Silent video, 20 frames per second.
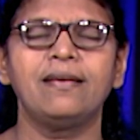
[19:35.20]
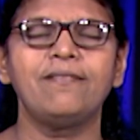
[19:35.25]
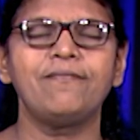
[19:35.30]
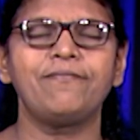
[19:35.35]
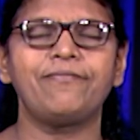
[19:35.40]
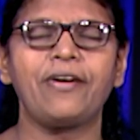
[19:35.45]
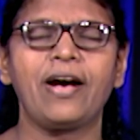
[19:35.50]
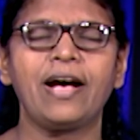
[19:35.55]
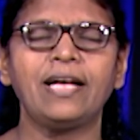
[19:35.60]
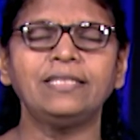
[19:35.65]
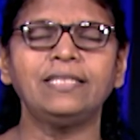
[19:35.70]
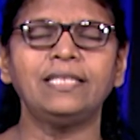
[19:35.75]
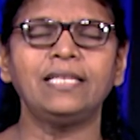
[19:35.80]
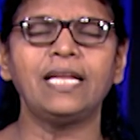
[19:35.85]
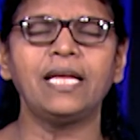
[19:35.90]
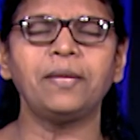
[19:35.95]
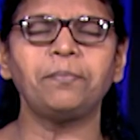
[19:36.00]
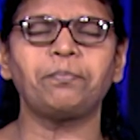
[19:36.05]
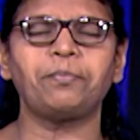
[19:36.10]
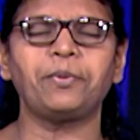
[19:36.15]
Father,
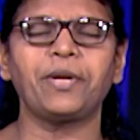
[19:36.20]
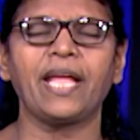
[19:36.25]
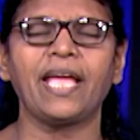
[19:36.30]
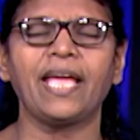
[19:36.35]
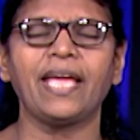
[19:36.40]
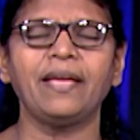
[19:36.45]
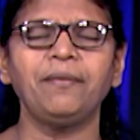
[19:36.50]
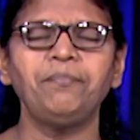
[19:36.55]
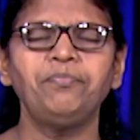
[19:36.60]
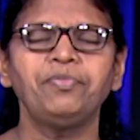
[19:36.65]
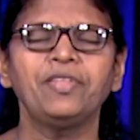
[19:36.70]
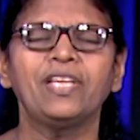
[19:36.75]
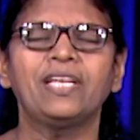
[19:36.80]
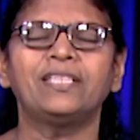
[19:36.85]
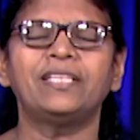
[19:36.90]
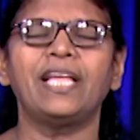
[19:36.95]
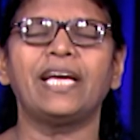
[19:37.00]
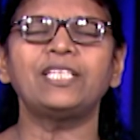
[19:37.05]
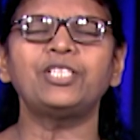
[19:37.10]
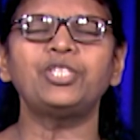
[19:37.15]
I pray
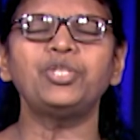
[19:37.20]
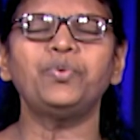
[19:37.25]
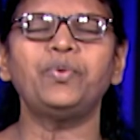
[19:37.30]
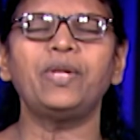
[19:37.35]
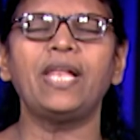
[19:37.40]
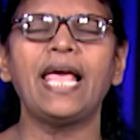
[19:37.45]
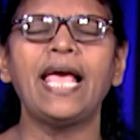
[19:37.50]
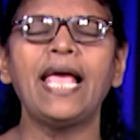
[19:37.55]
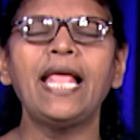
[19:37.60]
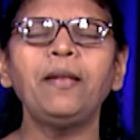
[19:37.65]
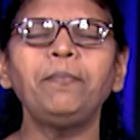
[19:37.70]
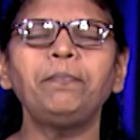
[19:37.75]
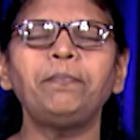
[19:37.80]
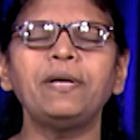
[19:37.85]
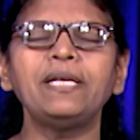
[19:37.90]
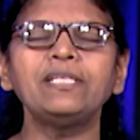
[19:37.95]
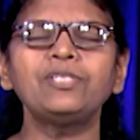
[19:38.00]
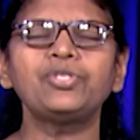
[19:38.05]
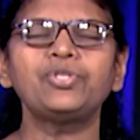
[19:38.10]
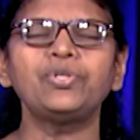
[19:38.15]
that you will help
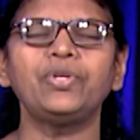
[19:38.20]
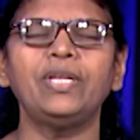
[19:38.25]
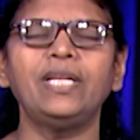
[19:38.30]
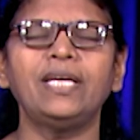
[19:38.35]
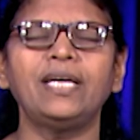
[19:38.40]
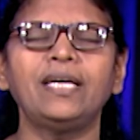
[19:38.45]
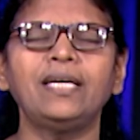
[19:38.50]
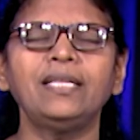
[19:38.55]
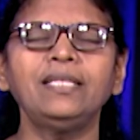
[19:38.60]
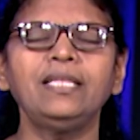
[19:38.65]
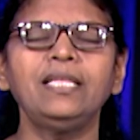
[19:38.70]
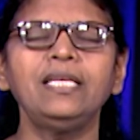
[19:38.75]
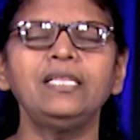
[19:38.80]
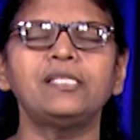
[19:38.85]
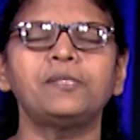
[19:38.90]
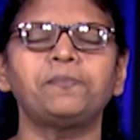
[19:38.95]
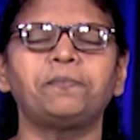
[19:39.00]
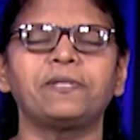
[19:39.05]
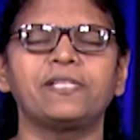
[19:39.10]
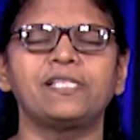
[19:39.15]
us to learn
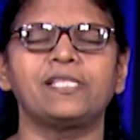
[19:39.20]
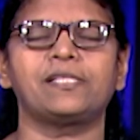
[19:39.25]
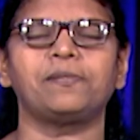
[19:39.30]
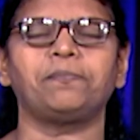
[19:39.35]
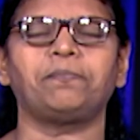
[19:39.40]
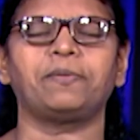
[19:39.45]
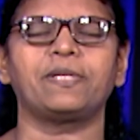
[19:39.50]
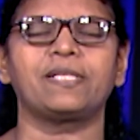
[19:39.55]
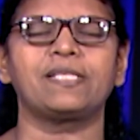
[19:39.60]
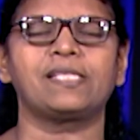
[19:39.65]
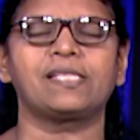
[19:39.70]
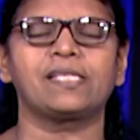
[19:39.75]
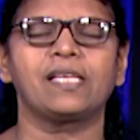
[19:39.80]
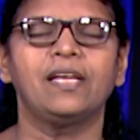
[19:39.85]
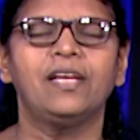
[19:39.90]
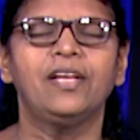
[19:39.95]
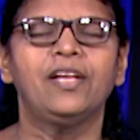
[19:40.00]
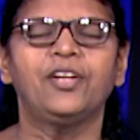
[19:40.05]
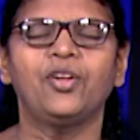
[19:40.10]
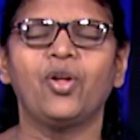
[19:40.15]
these principles,
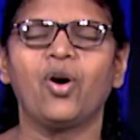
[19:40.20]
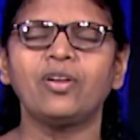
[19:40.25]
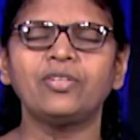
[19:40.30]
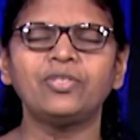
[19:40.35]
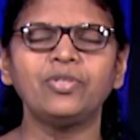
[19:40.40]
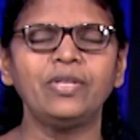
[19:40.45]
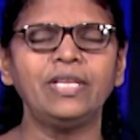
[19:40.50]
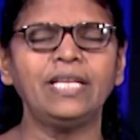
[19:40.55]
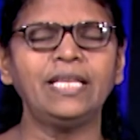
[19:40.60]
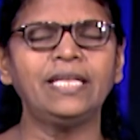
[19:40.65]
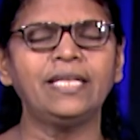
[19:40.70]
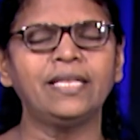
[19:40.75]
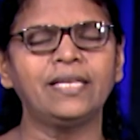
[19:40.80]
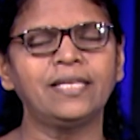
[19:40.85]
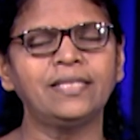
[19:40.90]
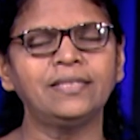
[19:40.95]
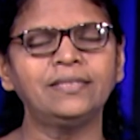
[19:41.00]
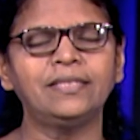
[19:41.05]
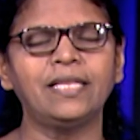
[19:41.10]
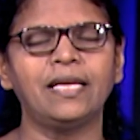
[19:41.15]
not only
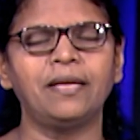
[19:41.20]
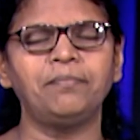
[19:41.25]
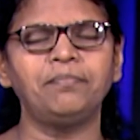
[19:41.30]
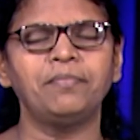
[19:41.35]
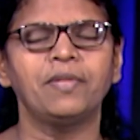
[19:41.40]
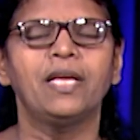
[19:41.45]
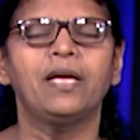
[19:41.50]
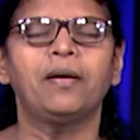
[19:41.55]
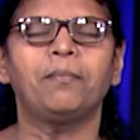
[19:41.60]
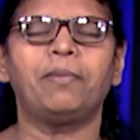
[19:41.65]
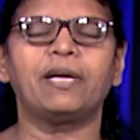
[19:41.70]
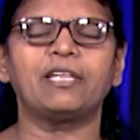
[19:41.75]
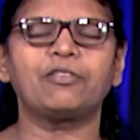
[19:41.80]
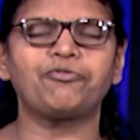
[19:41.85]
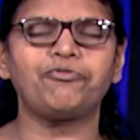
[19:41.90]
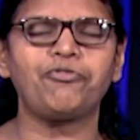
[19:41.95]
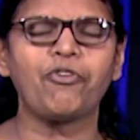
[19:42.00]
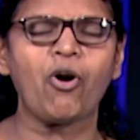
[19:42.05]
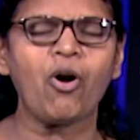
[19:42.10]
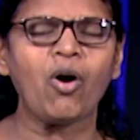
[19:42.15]
learn them, but
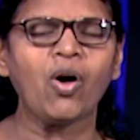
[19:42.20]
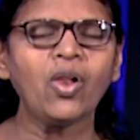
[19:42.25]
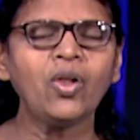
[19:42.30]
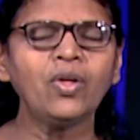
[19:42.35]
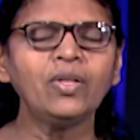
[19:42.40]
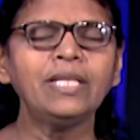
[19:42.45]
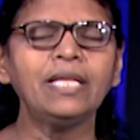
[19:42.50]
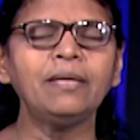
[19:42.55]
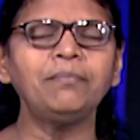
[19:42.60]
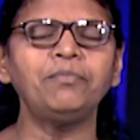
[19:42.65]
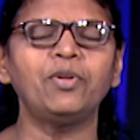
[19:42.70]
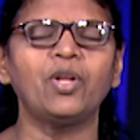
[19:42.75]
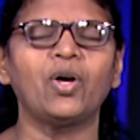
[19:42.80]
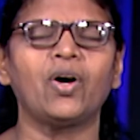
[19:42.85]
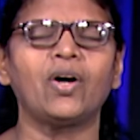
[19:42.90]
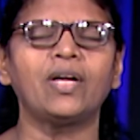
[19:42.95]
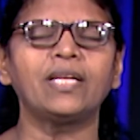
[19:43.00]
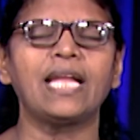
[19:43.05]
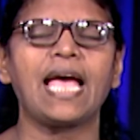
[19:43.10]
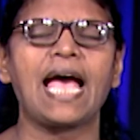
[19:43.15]
follow them,
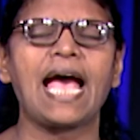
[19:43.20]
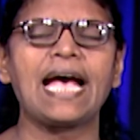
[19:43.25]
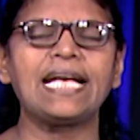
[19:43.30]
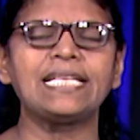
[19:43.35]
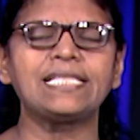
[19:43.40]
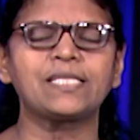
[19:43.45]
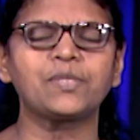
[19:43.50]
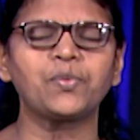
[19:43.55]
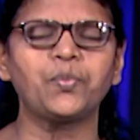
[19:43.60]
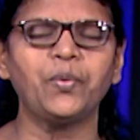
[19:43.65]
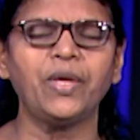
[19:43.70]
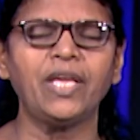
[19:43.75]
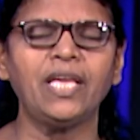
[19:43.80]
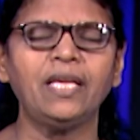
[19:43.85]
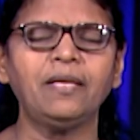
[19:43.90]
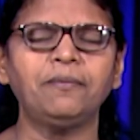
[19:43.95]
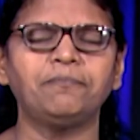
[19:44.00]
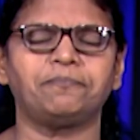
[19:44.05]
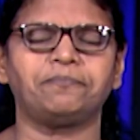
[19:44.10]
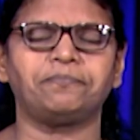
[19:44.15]
Lord, as
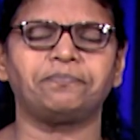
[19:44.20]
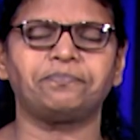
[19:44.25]
we